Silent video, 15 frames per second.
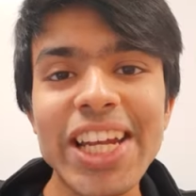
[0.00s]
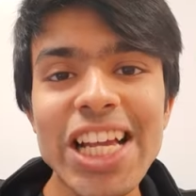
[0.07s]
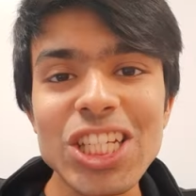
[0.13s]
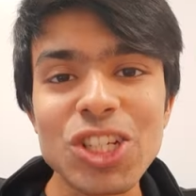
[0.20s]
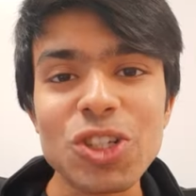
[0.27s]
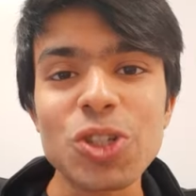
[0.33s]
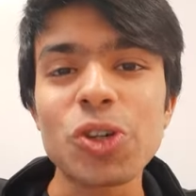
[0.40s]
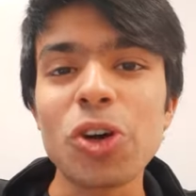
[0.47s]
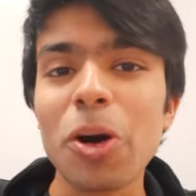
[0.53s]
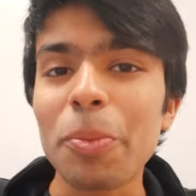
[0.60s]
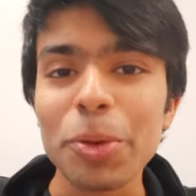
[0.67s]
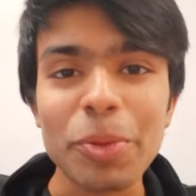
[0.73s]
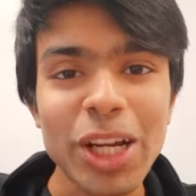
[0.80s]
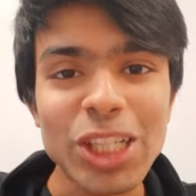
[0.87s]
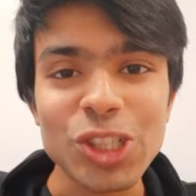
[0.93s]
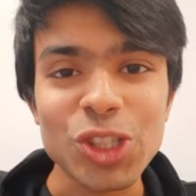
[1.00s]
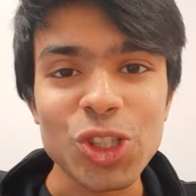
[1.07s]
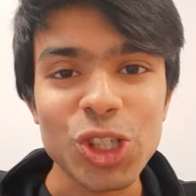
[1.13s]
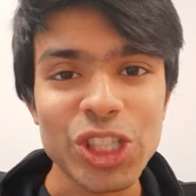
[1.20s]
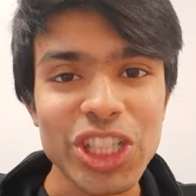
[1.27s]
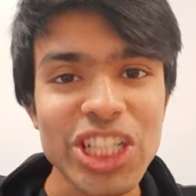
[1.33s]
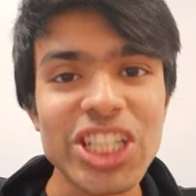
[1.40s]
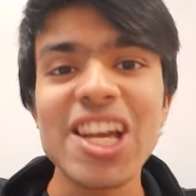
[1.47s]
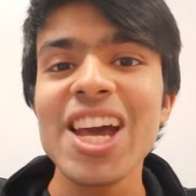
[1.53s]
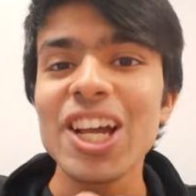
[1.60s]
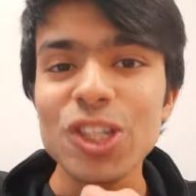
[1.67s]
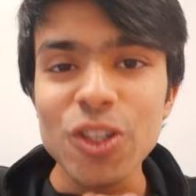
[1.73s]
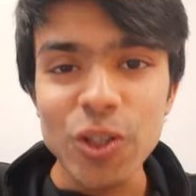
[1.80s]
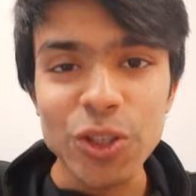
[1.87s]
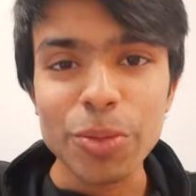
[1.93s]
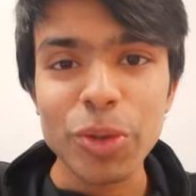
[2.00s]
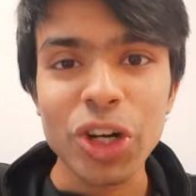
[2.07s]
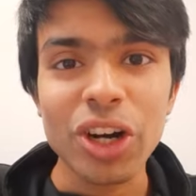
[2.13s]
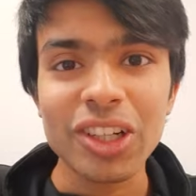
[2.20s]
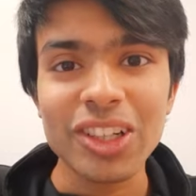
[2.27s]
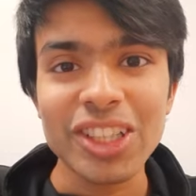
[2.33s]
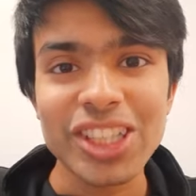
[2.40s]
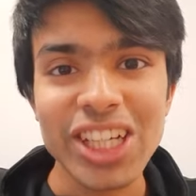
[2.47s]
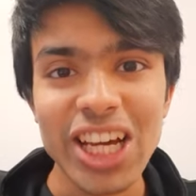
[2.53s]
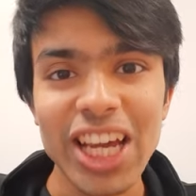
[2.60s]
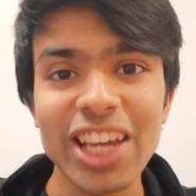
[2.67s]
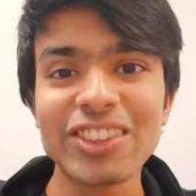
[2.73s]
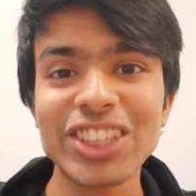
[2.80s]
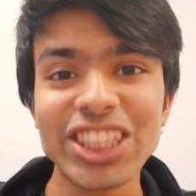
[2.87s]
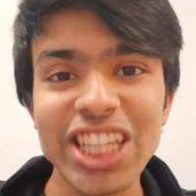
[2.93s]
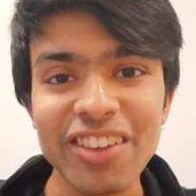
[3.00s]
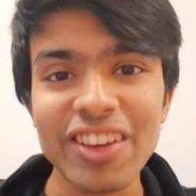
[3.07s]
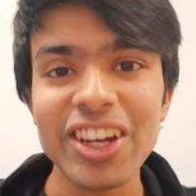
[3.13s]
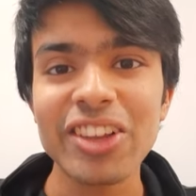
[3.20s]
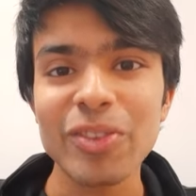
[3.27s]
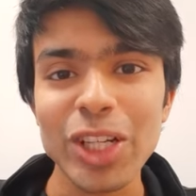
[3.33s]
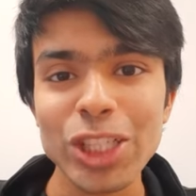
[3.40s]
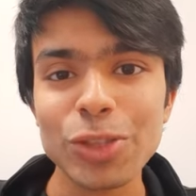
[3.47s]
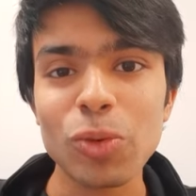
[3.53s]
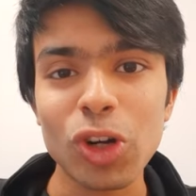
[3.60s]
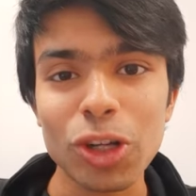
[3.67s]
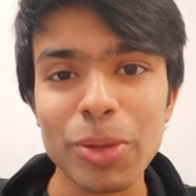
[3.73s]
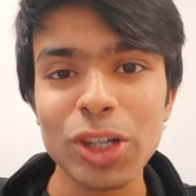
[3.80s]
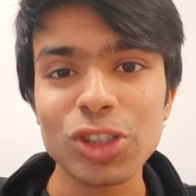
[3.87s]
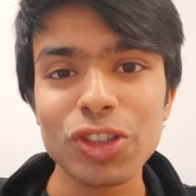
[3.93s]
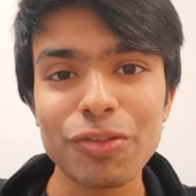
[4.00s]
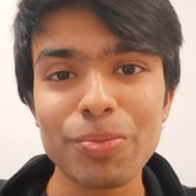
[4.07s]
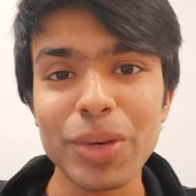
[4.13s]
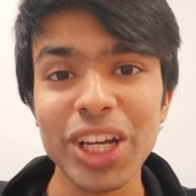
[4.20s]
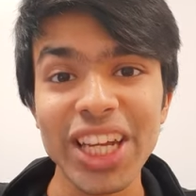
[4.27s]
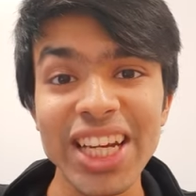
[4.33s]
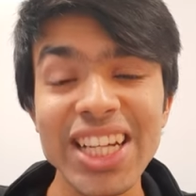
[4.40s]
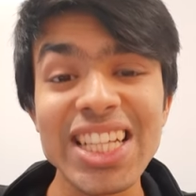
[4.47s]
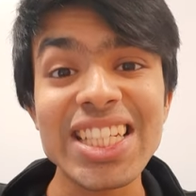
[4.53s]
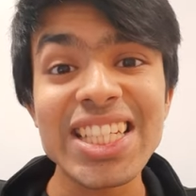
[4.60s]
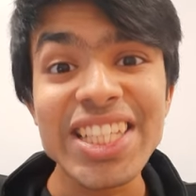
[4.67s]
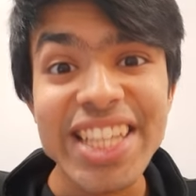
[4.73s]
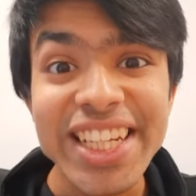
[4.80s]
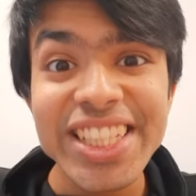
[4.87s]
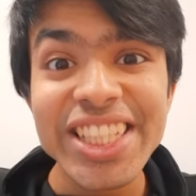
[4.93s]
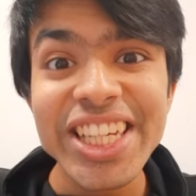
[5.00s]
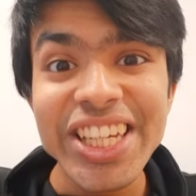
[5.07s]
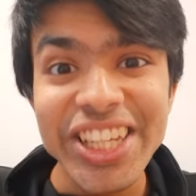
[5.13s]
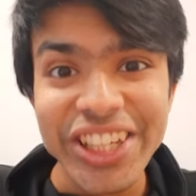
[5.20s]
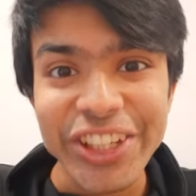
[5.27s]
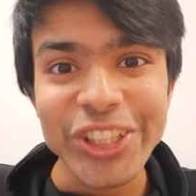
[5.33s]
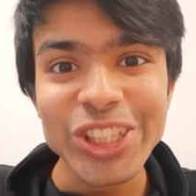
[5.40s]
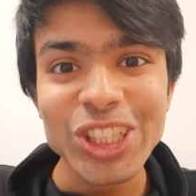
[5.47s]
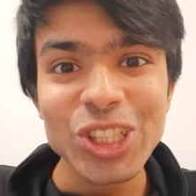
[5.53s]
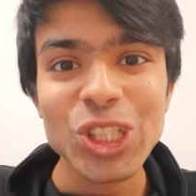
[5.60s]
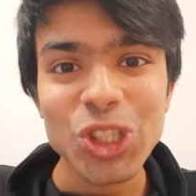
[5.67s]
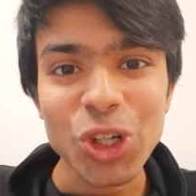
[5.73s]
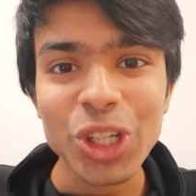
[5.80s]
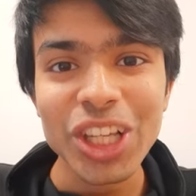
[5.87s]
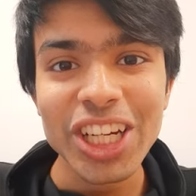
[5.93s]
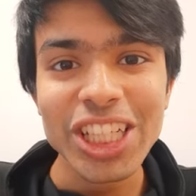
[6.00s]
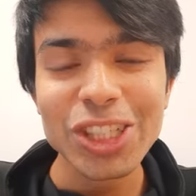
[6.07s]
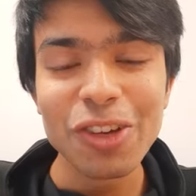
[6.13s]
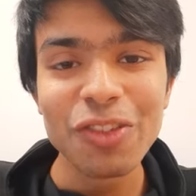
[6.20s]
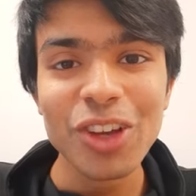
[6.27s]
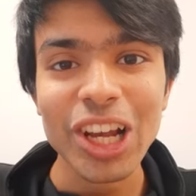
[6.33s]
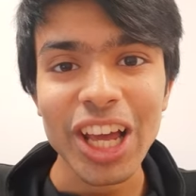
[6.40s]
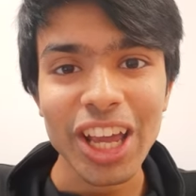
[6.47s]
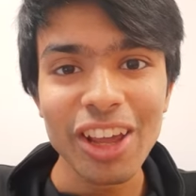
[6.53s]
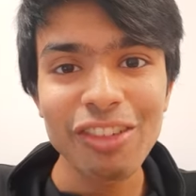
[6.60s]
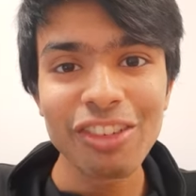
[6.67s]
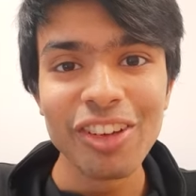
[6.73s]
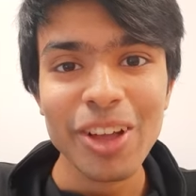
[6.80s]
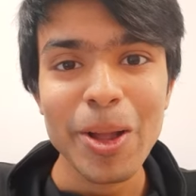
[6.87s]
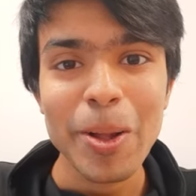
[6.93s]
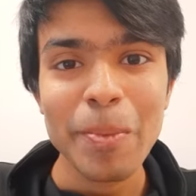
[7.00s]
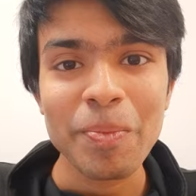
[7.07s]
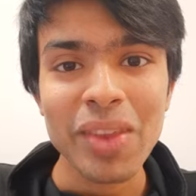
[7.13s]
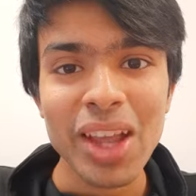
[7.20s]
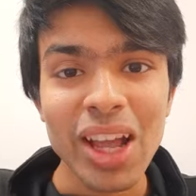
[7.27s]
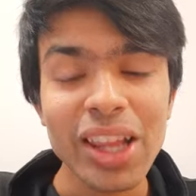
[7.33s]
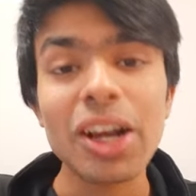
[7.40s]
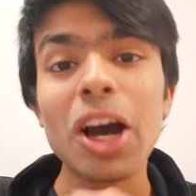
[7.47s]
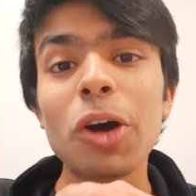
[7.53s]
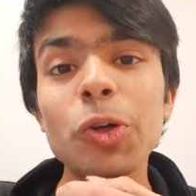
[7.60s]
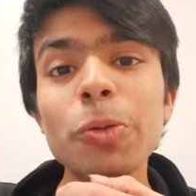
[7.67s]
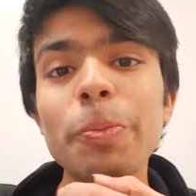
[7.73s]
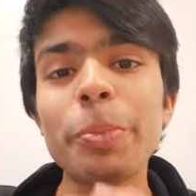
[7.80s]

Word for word: tells you to compromise your choices, choose a monotonous life, save and invest small amounts of money till 60 years to enjoy the rest of your life. Now, how to